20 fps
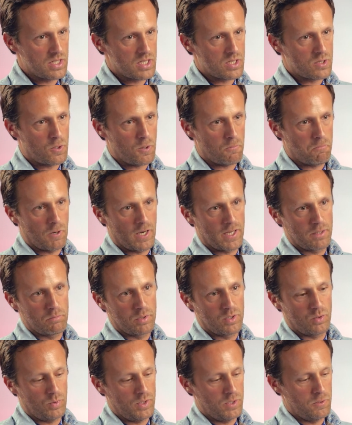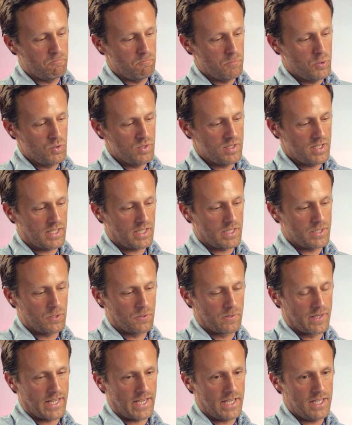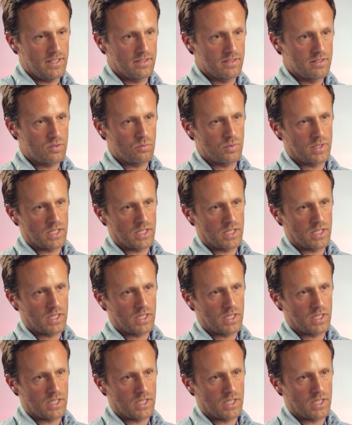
this coupling between the music and your cadence,